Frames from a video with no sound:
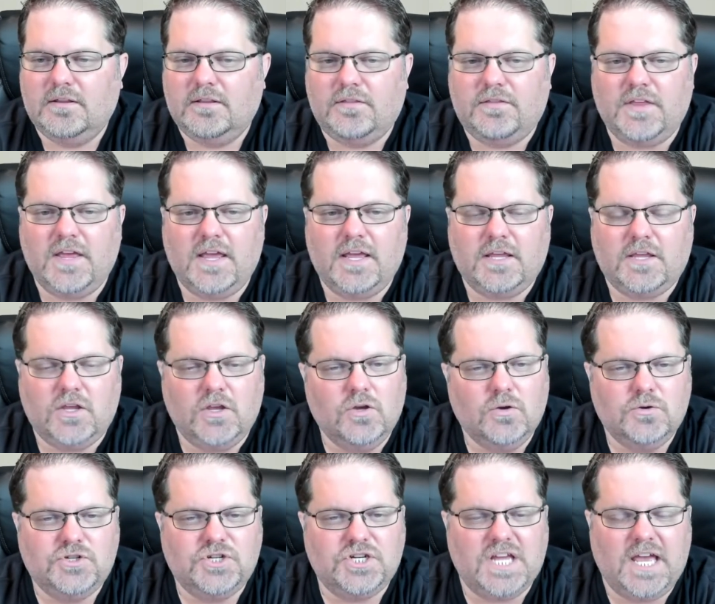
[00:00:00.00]
Thank
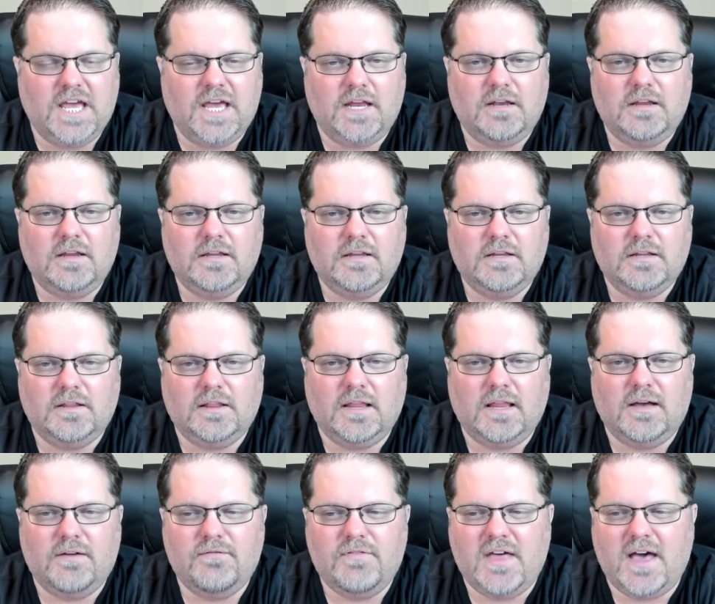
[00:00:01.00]
you, Jen.
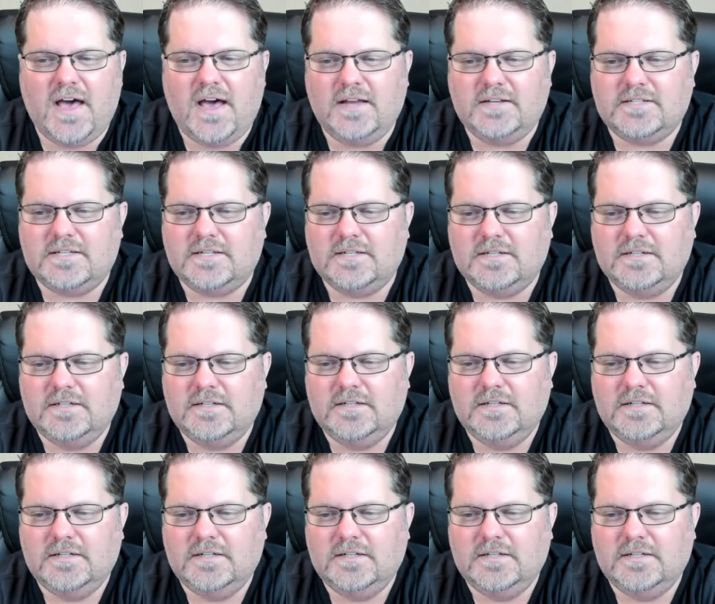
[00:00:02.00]
Love that.